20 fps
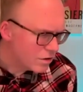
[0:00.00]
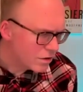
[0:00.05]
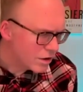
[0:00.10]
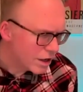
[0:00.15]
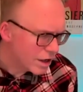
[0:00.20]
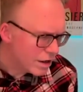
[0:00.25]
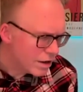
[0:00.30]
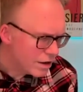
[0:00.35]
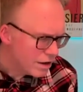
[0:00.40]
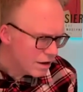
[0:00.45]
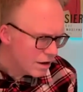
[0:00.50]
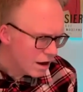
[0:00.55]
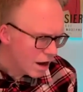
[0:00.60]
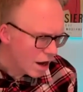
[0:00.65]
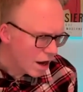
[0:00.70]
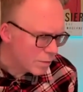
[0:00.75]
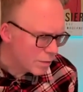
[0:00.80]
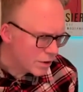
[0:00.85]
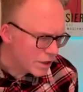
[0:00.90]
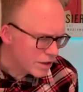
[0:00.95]
Okay,
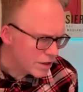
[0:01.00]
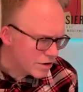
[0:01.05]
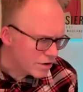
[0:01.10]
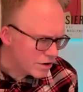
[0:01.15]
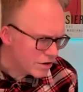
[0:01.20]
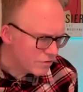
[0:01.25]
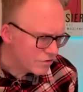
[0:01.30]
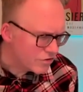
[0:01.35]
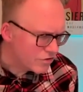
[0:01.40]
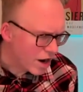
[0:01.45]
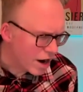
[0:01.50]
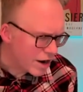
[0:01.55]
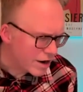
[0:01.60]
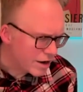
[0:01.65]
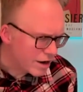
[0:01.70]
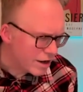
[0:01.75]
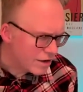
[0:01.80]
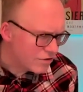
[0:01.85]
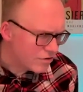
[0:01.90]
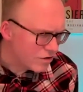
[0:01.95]
I play the riff
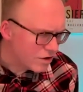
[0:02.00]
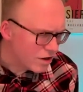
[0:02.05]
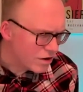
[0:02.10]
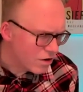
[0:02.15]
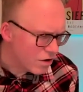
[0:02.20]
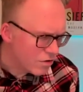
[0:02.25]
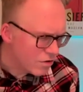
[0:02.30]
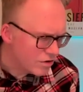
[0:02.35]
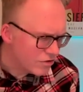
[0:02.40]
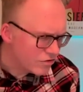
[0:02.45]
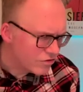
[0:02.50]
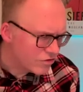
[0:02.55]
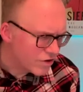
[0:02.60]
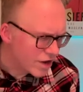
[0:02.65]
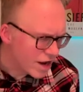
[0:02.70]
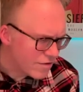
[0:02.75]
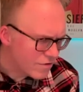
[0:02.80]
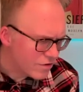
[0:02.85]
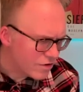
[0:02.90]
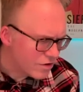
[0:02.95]
starting at D on the
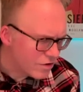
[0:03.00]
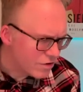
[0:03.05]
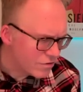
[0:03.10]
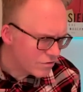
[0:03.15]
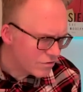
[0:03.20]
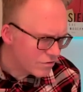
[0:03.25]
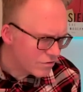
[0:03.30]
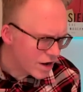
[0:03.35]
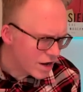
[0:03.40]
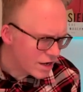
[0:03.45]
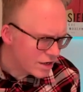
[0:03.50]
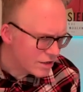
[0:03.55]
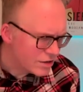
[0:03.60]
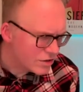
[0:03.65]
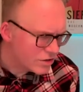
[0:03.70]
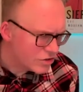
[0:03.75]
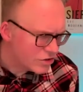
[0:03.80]
7th fret